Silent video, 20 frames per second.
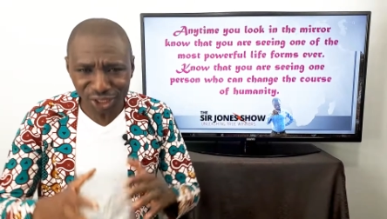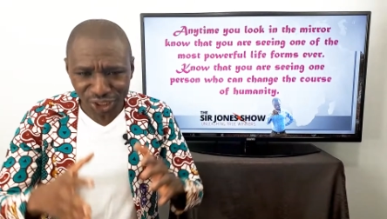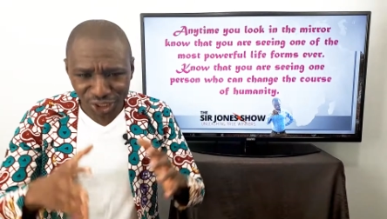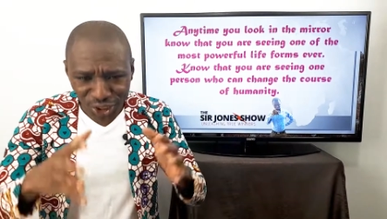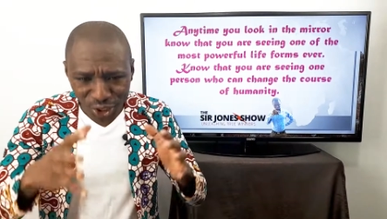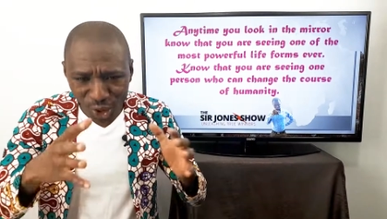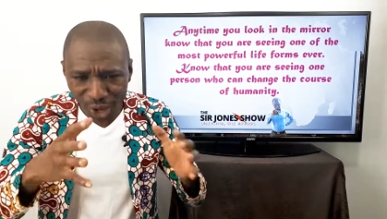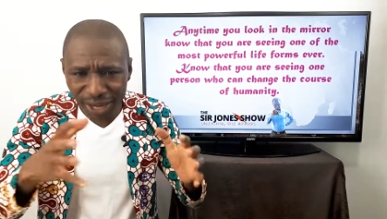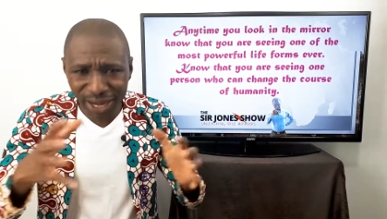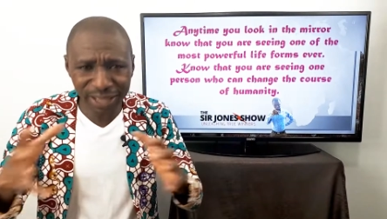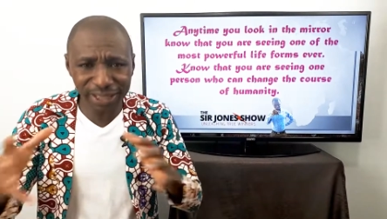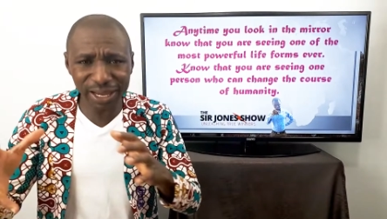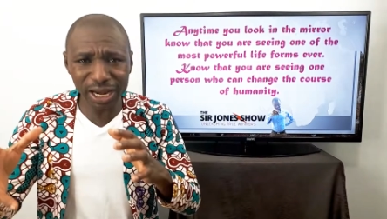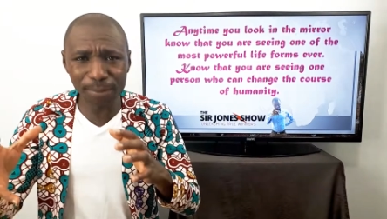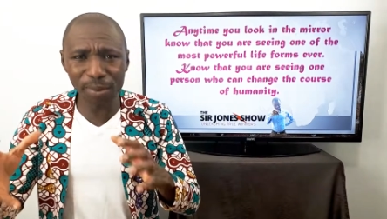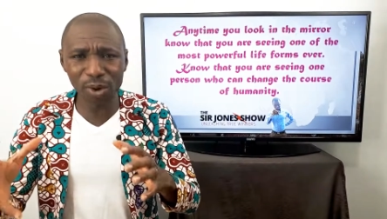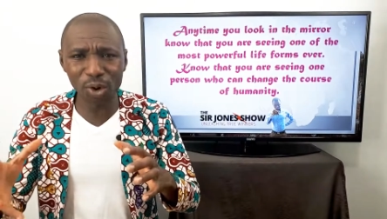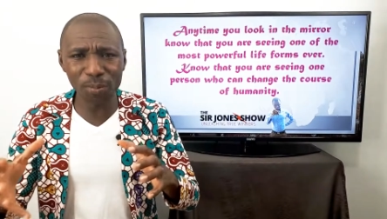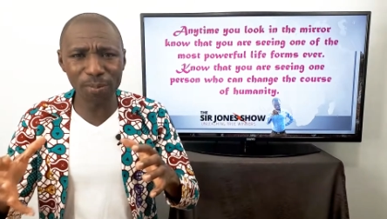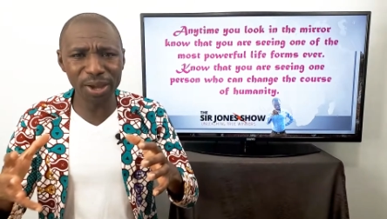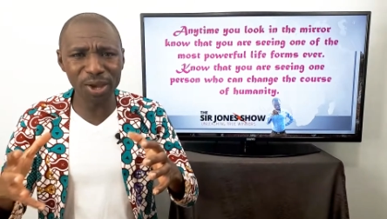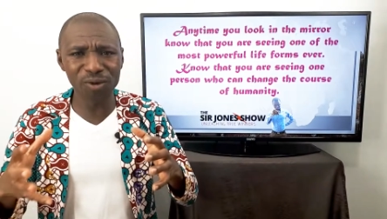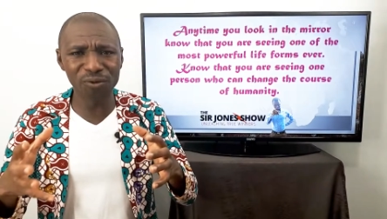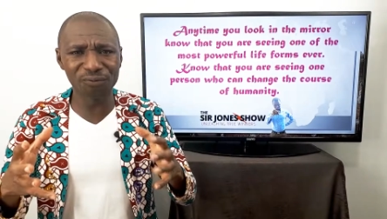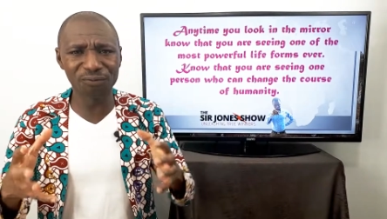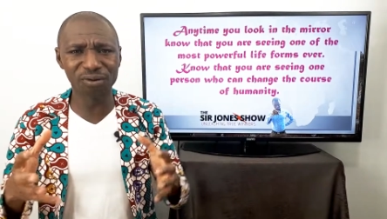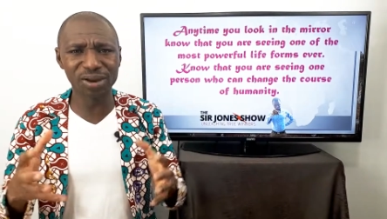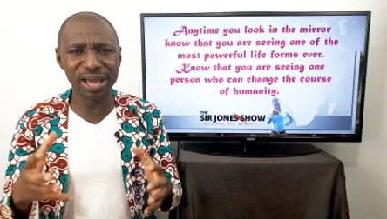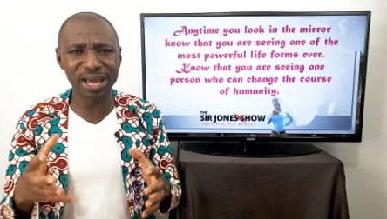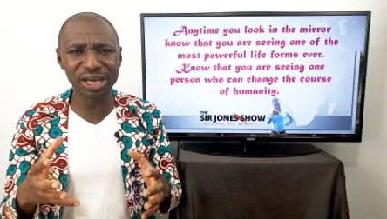Don't let anybody make you
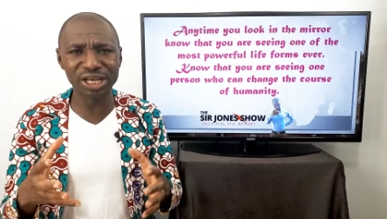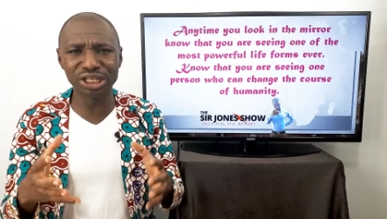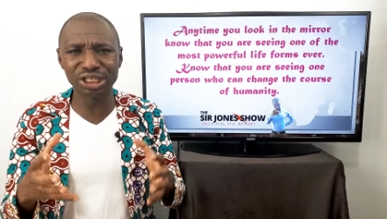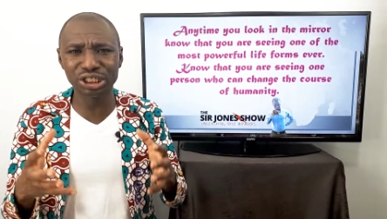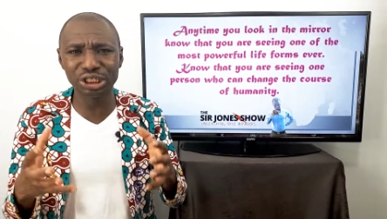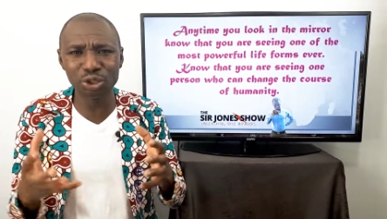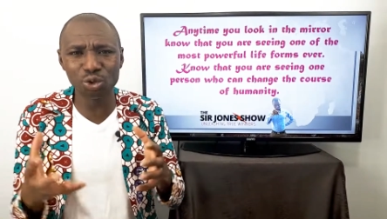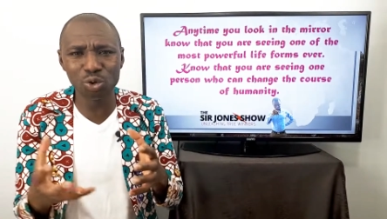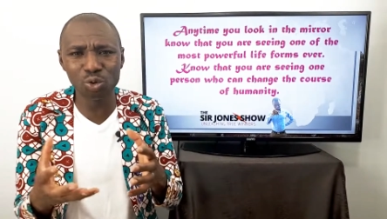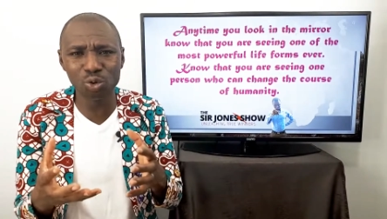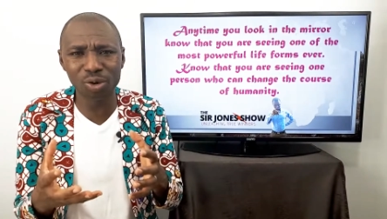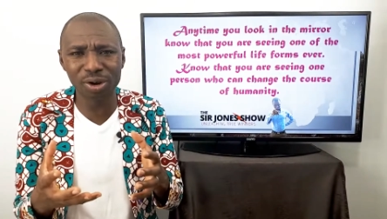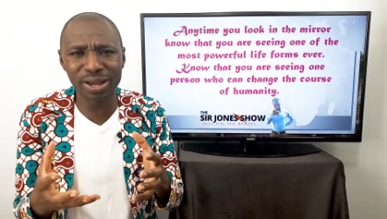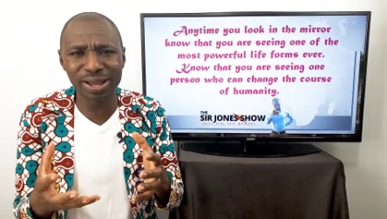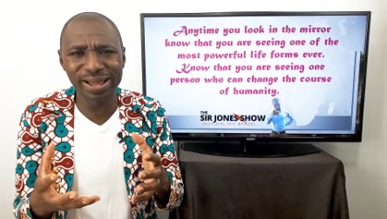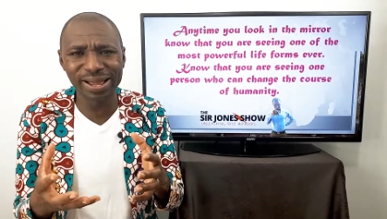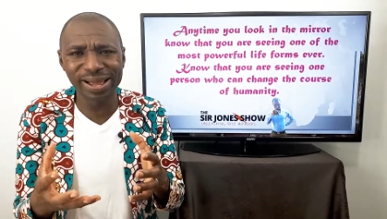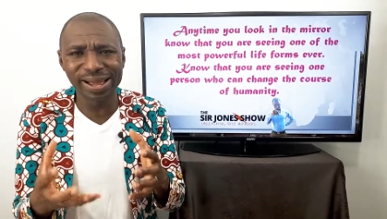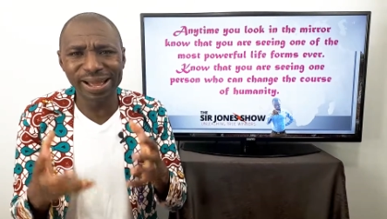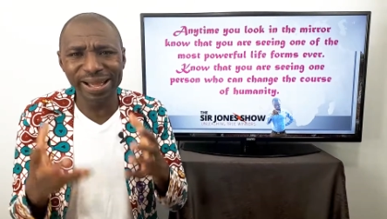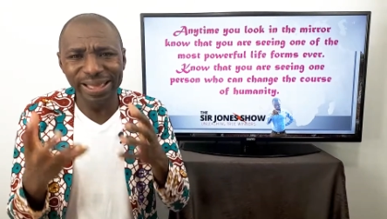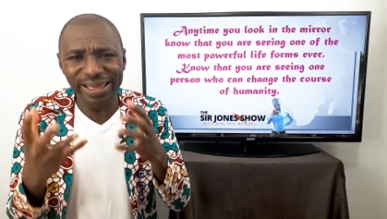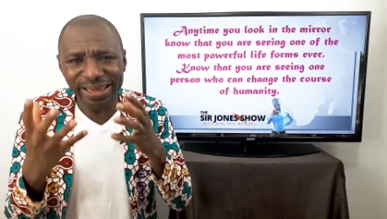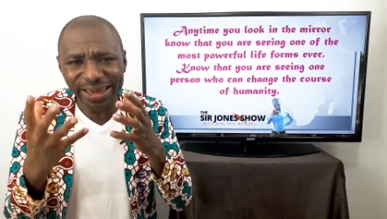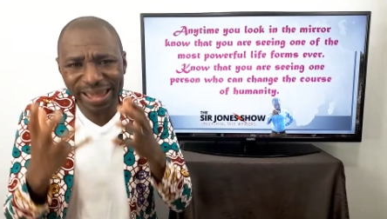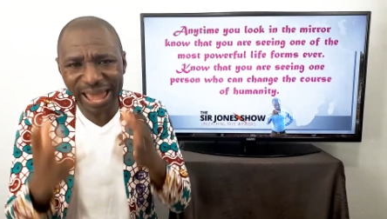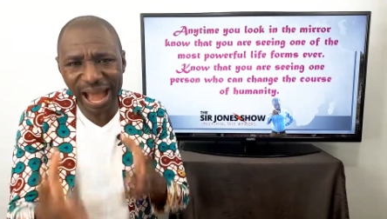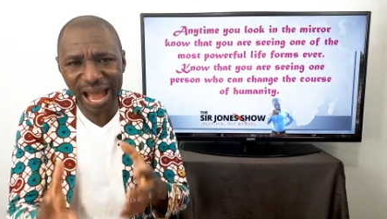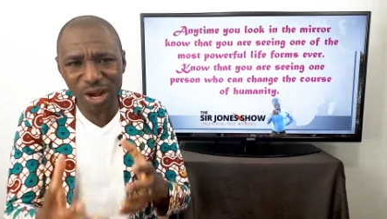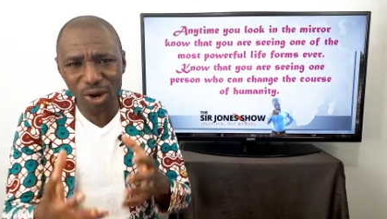feel like you
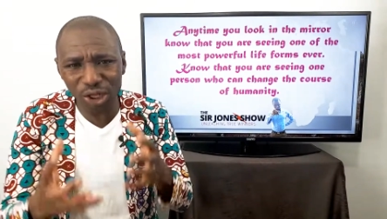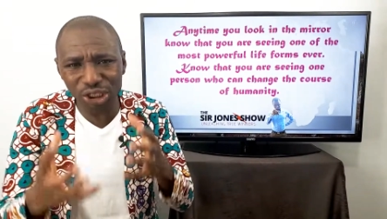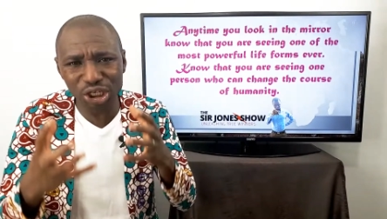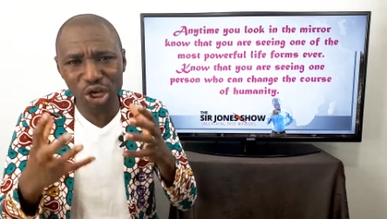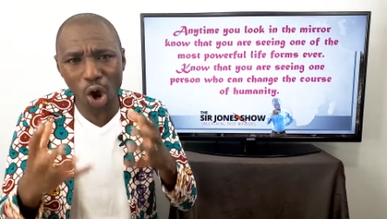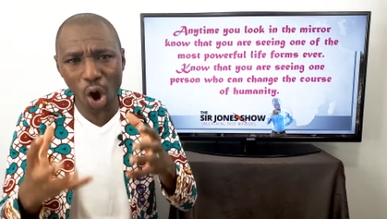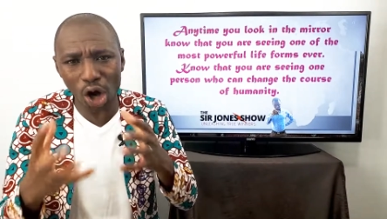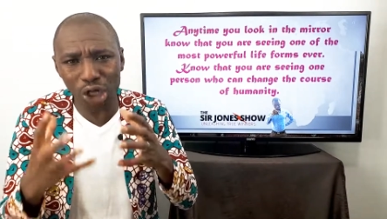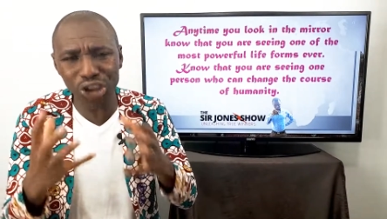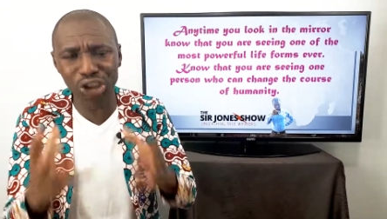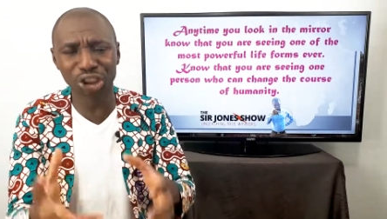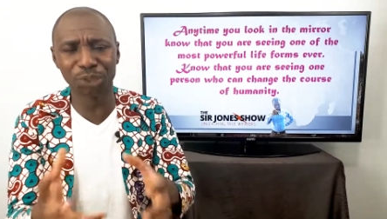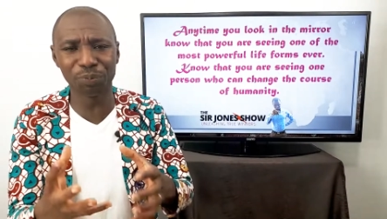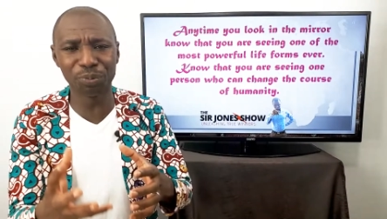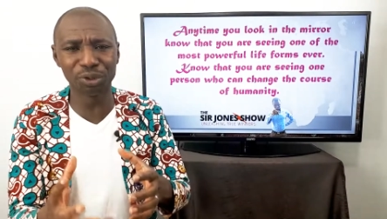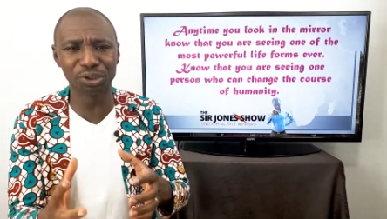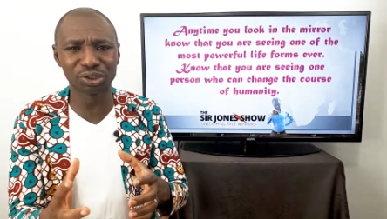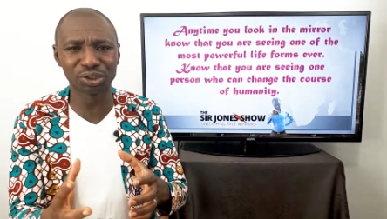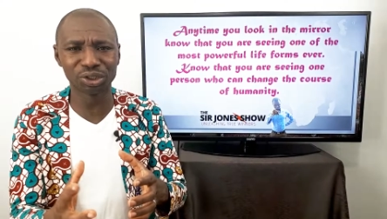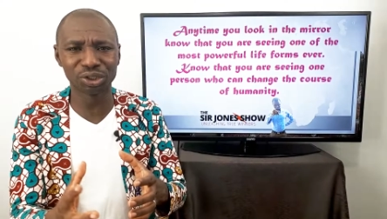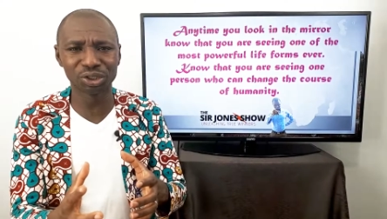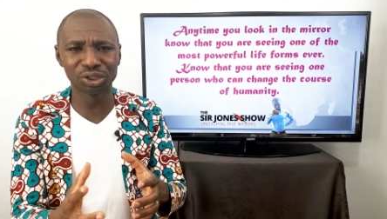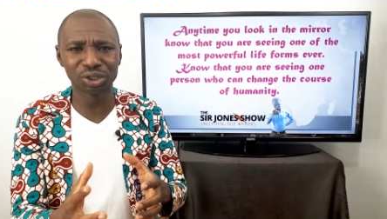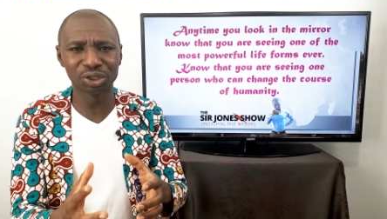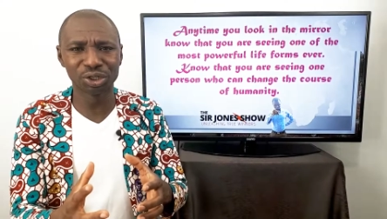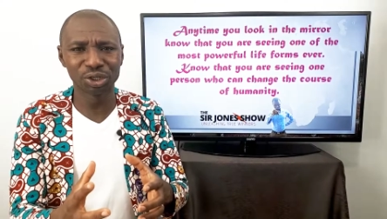cannot contribute